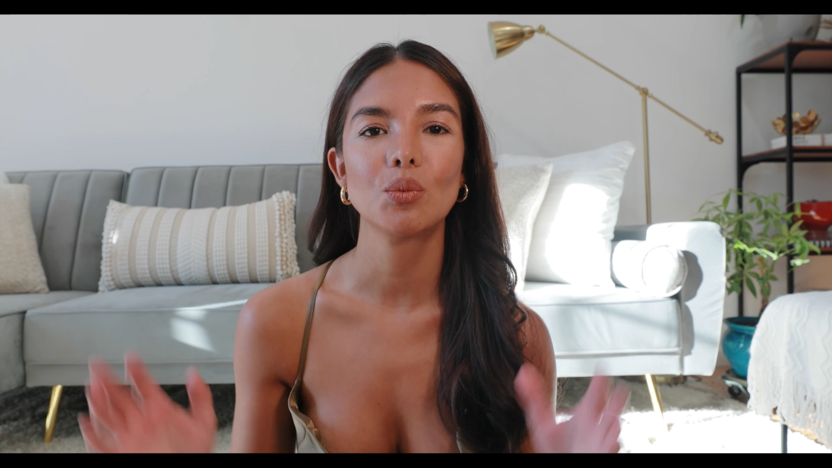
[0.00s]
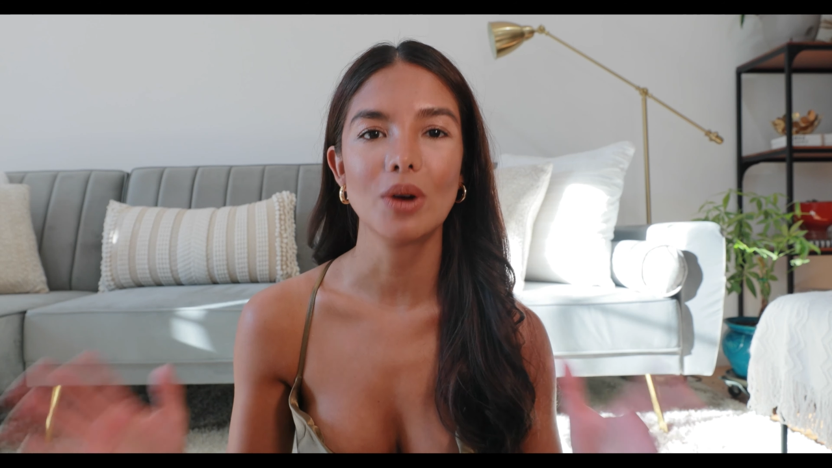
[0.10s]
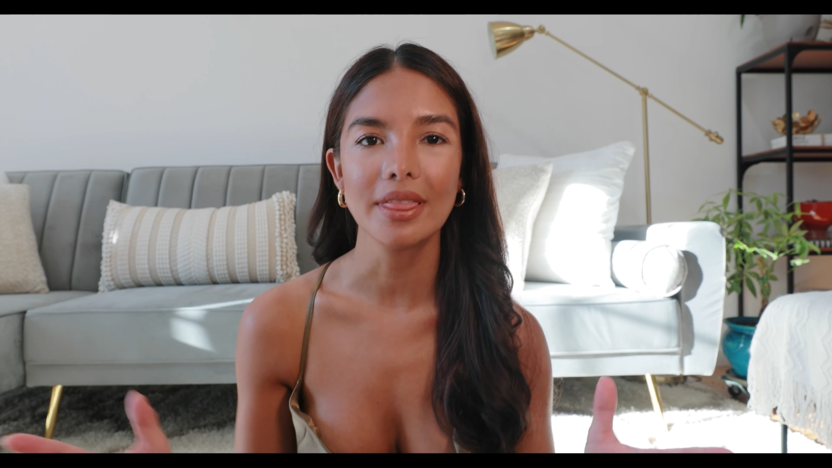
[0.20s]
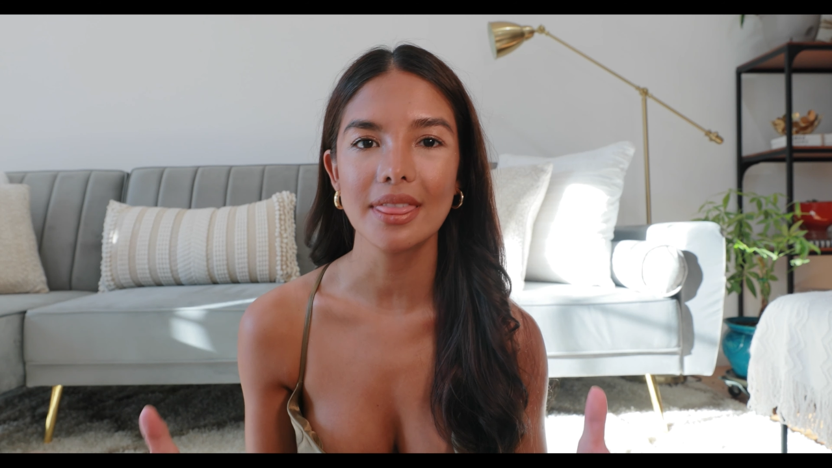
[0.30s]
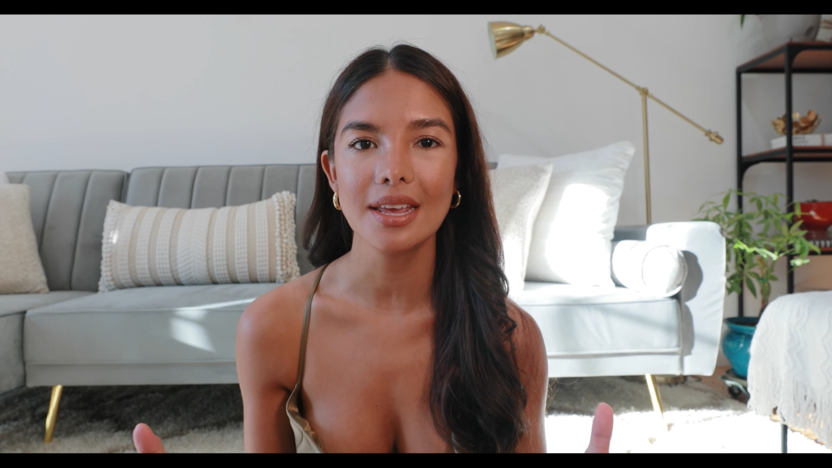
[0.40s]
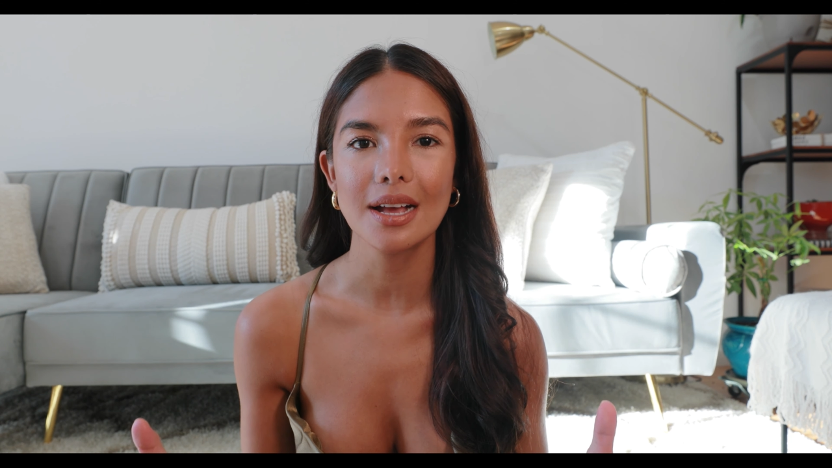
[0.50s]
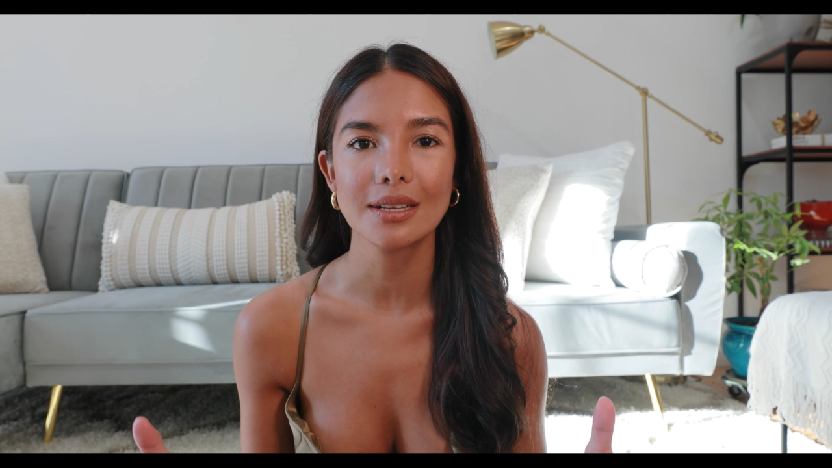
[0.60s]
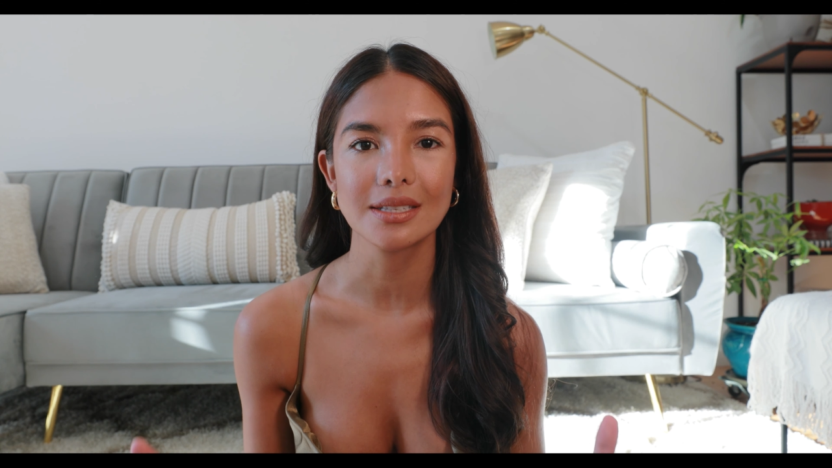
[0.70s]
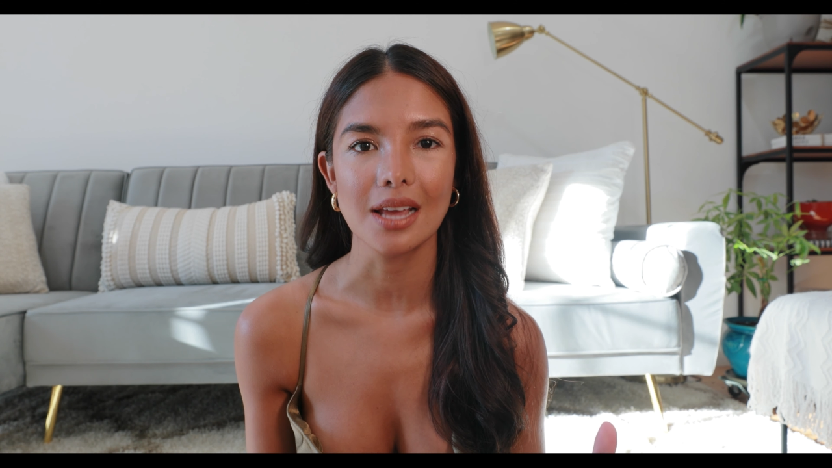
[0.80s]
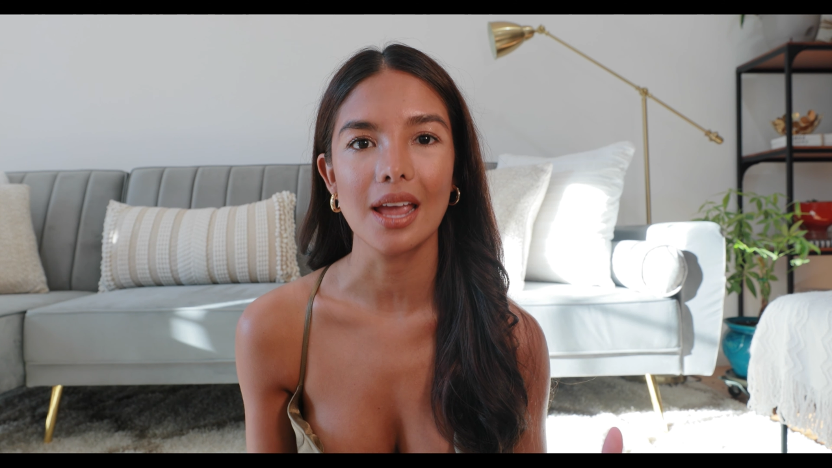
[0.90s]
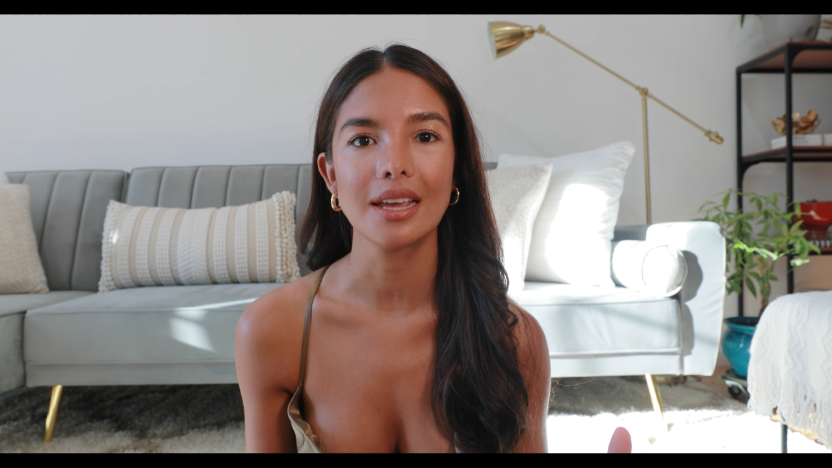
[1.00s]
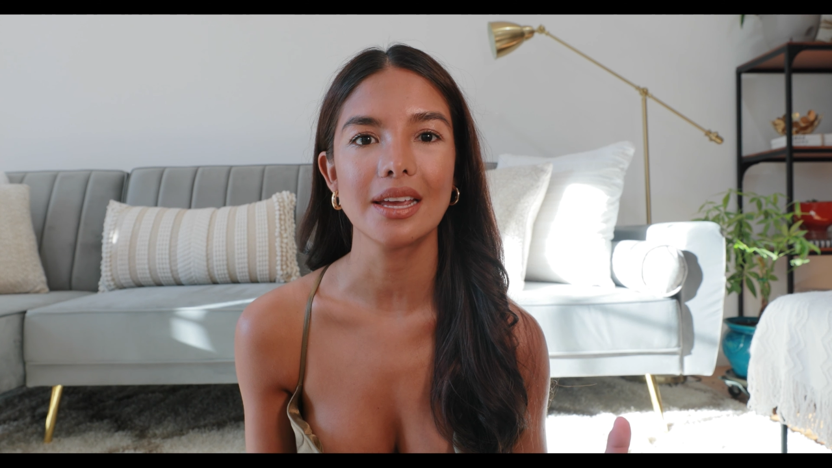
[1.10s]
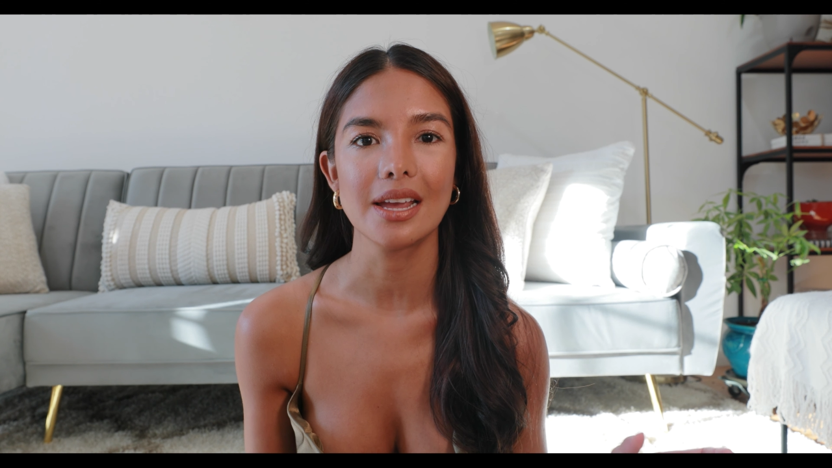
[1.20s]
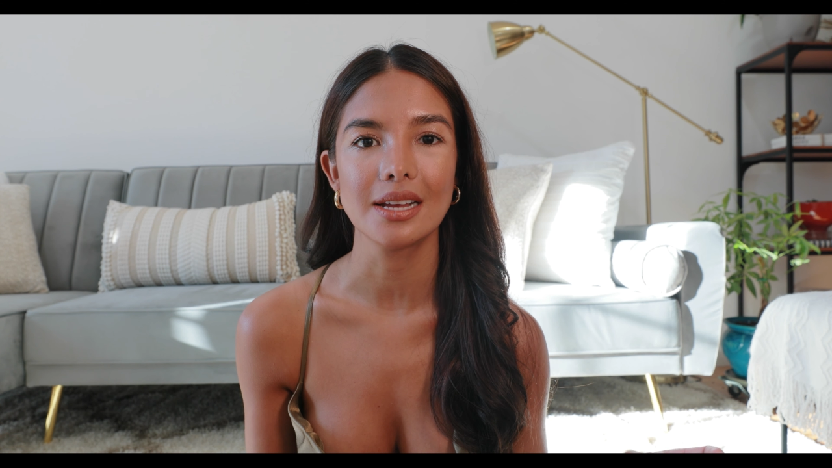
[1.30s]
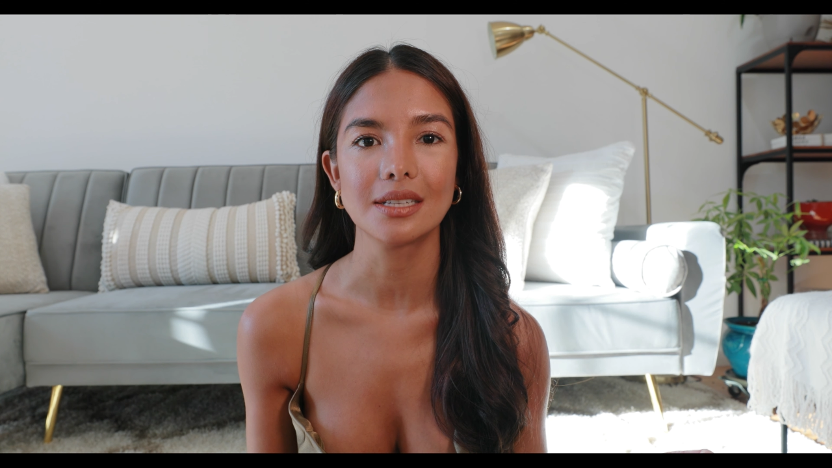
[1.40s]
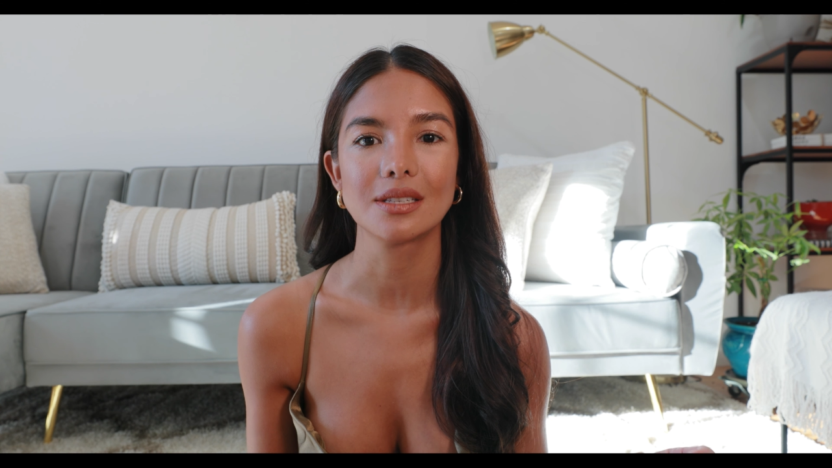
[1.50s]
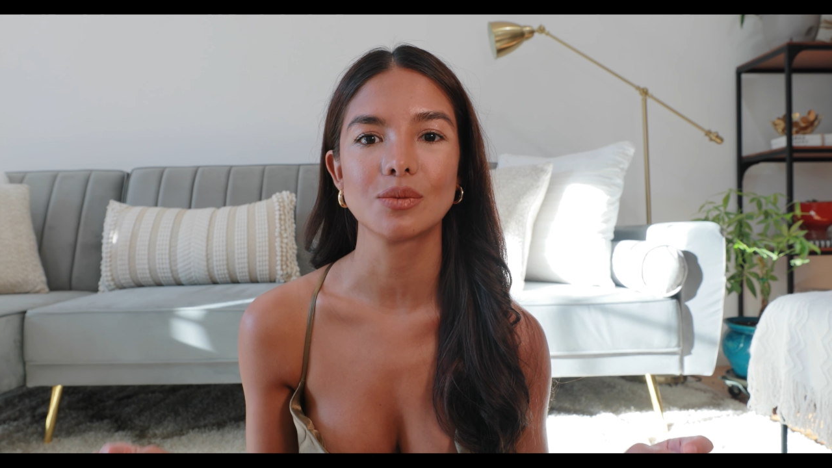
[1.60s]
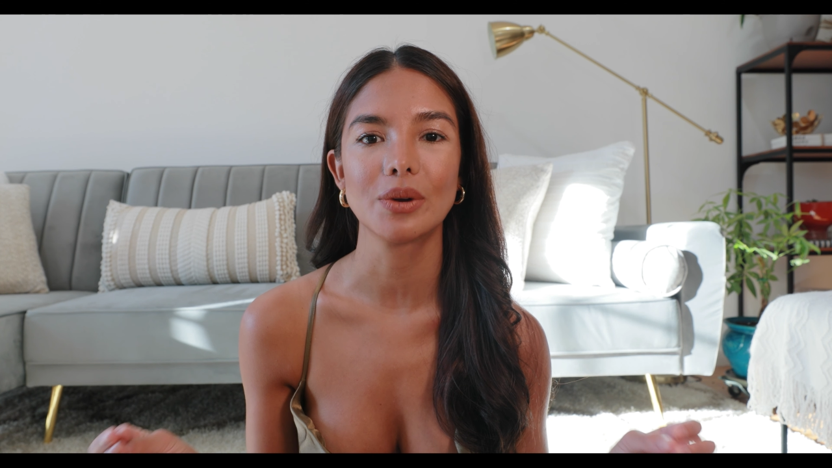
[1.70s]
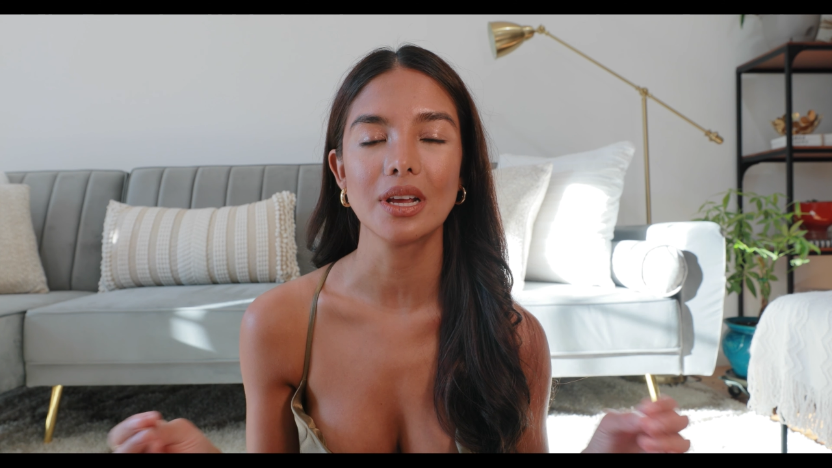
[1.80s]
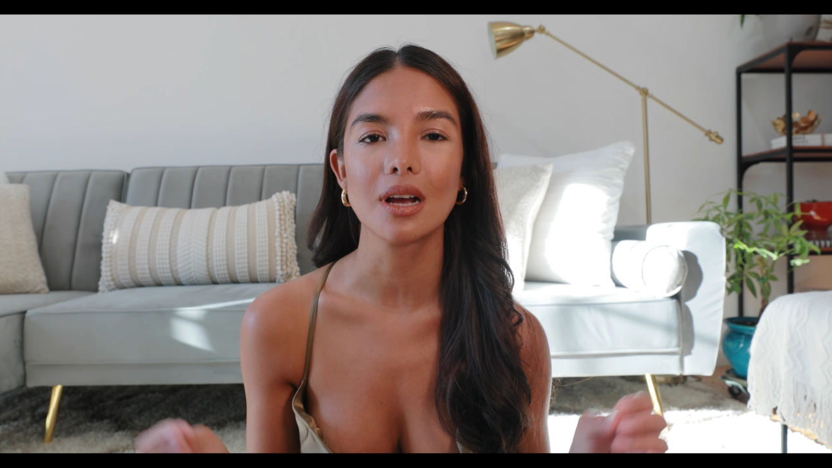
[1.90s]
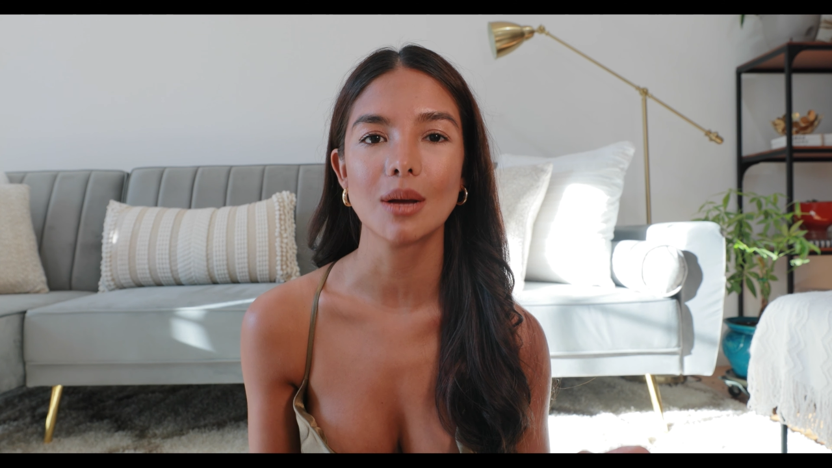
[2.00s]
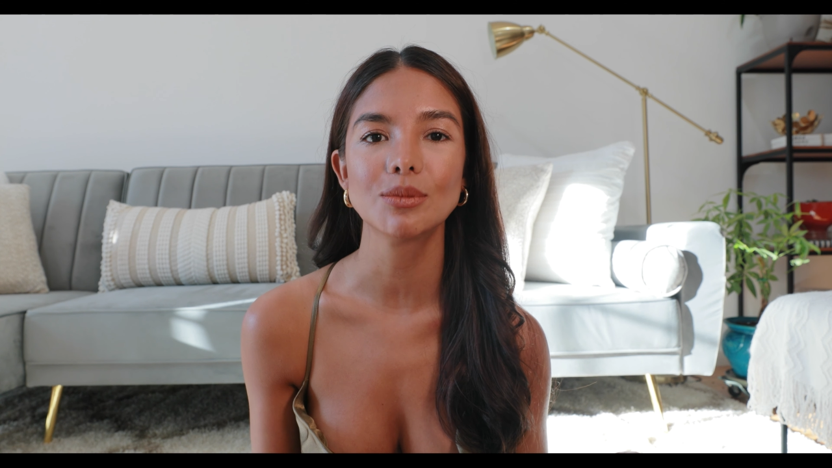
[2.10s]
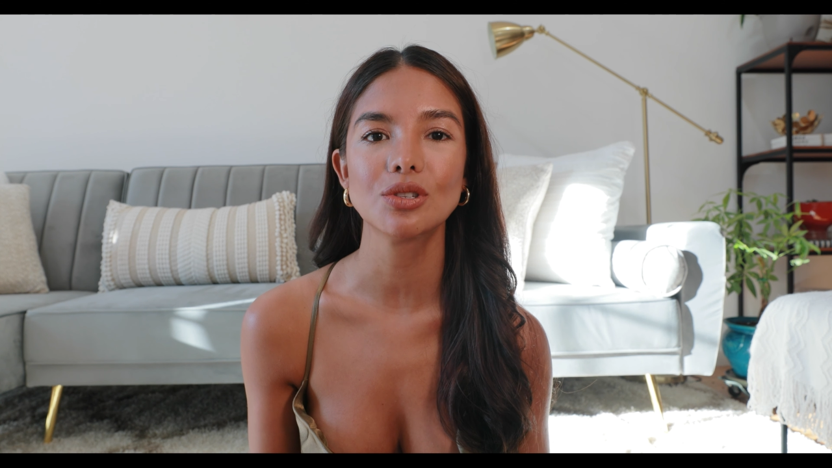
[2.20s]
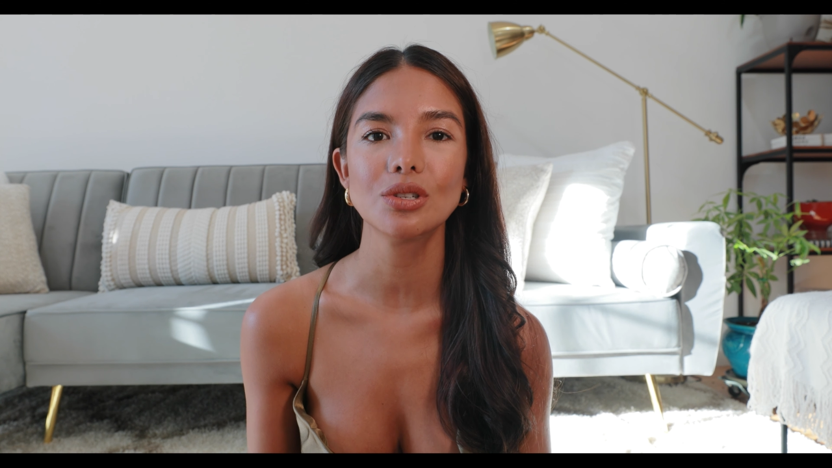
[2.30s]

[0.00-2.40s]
One thing I'll say is when it comes